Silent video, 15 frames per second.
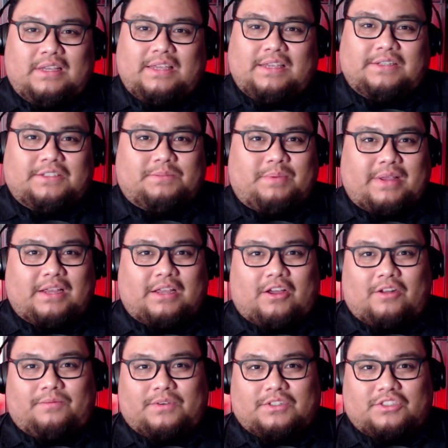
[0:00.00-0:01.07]
He's just been gone
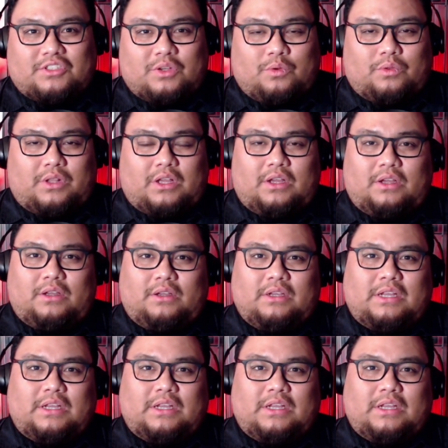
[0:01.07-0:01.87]
for so long,